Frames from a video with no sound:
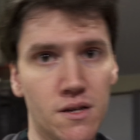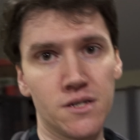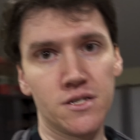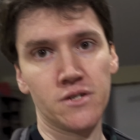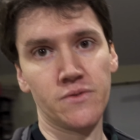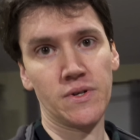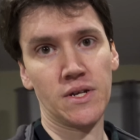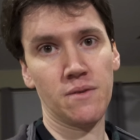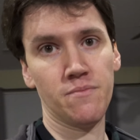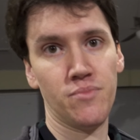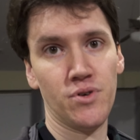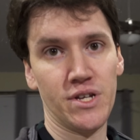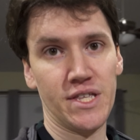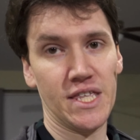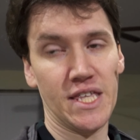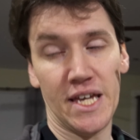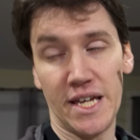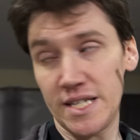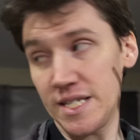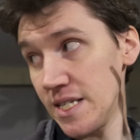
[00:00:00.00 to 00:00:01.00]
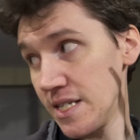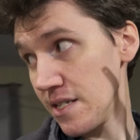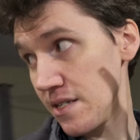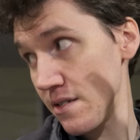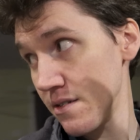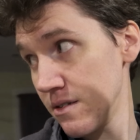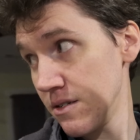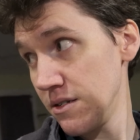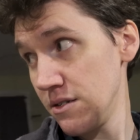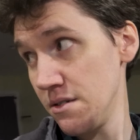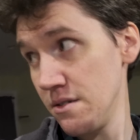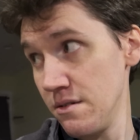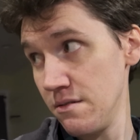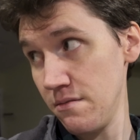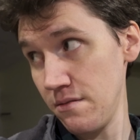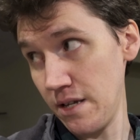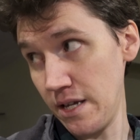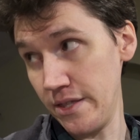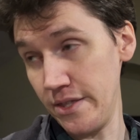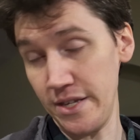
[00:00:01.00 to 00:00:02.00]
so we can put this
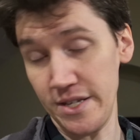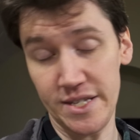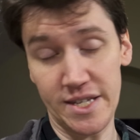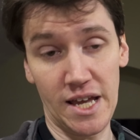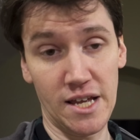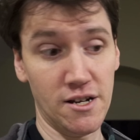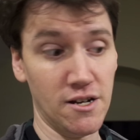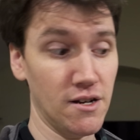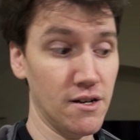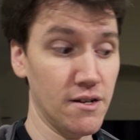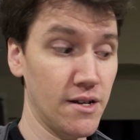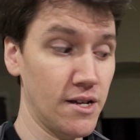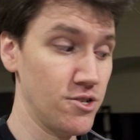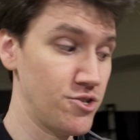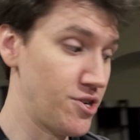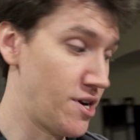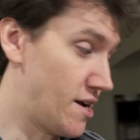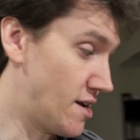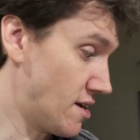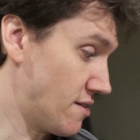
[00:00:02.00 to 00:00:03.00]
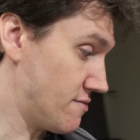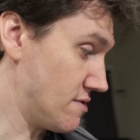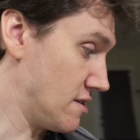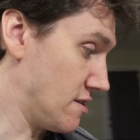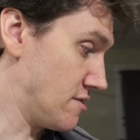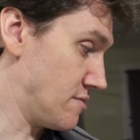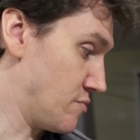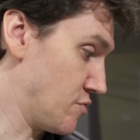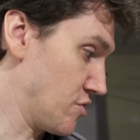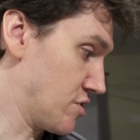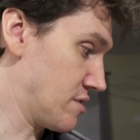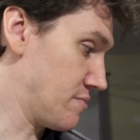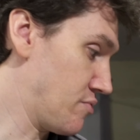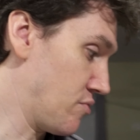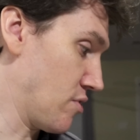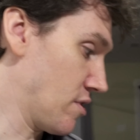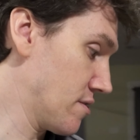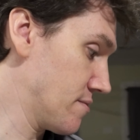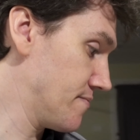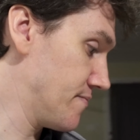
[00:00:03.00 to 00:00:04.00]
in the center and try and give it a little more
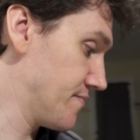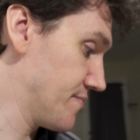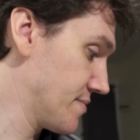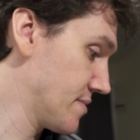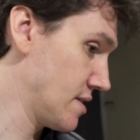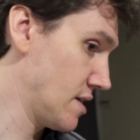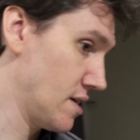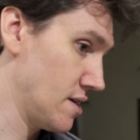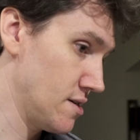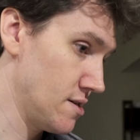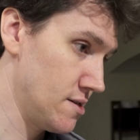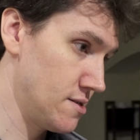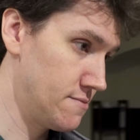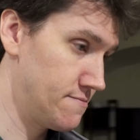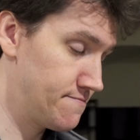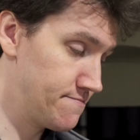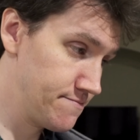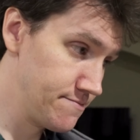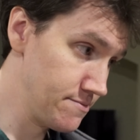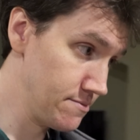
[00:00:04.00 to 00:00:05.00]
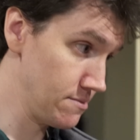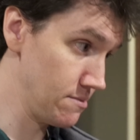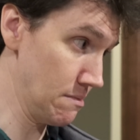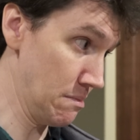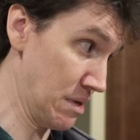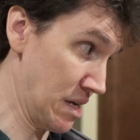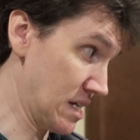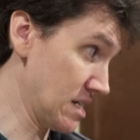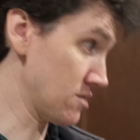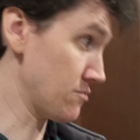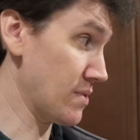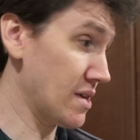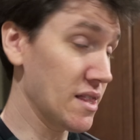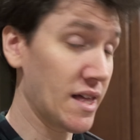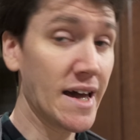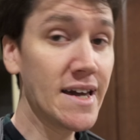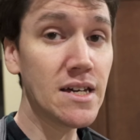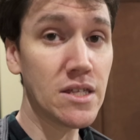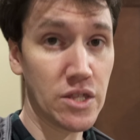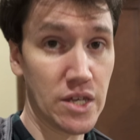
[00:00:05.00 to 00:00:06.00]
support. Because we
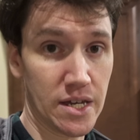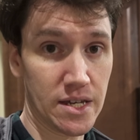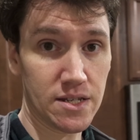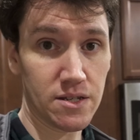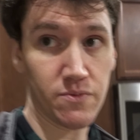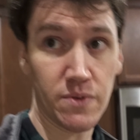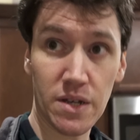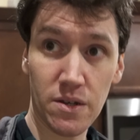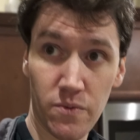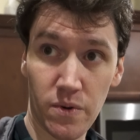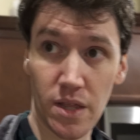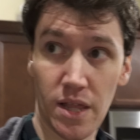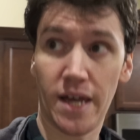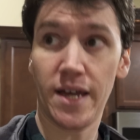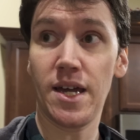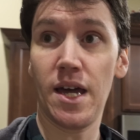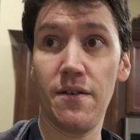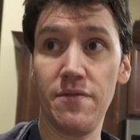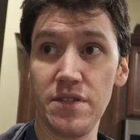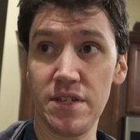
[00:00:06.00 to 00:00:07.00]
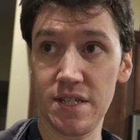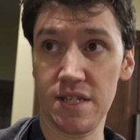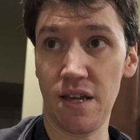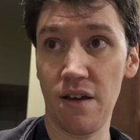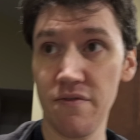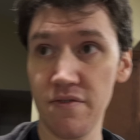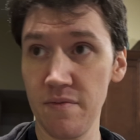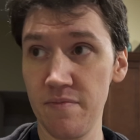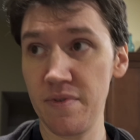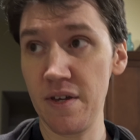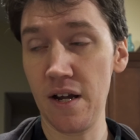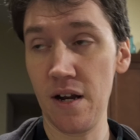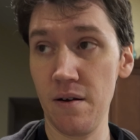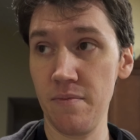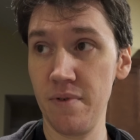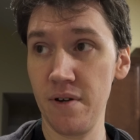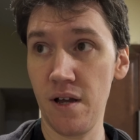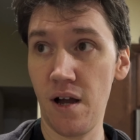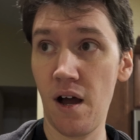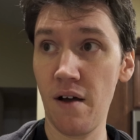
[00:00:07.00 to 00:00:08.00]
like this, we, we like having the stuff up there,
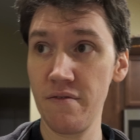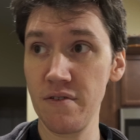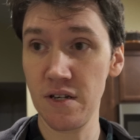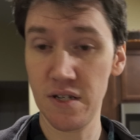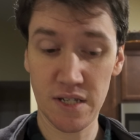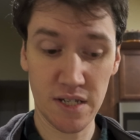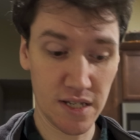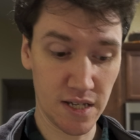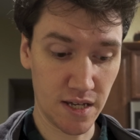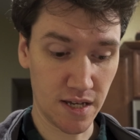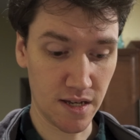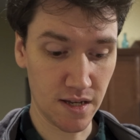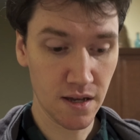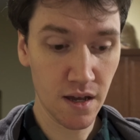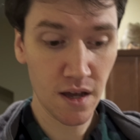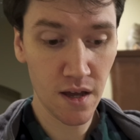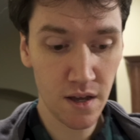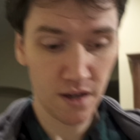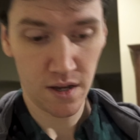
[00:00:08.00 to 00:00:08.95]
but obviously